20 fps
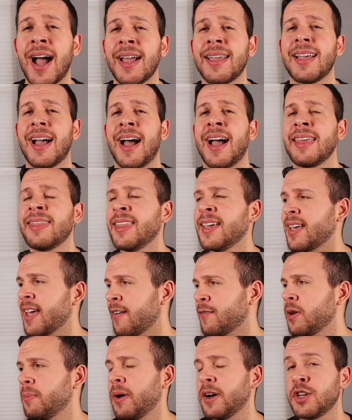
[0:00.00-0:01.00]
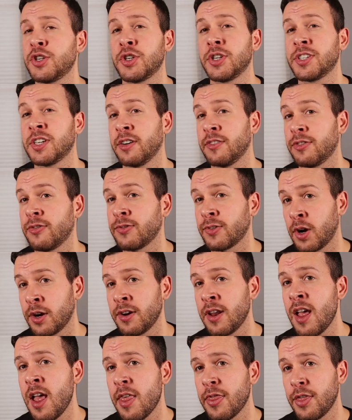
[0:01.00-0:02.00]
I, I think everybody should
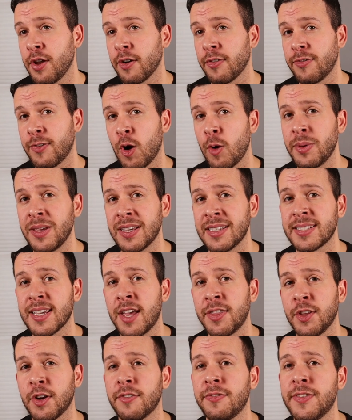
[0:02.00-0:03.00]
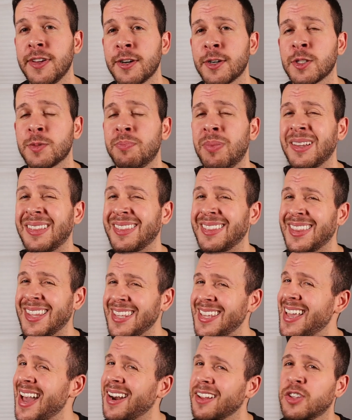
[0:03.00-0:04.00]
confront their phobias and their fears, but
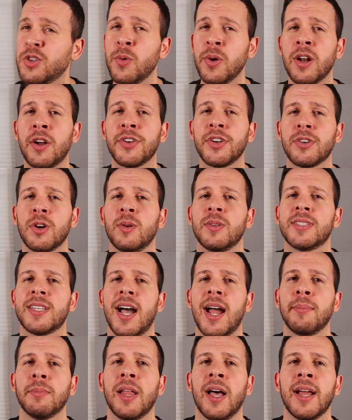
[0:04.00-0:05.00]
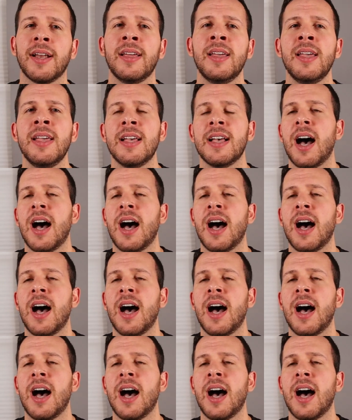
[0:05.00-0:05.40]
you gotta do it on your own timeline.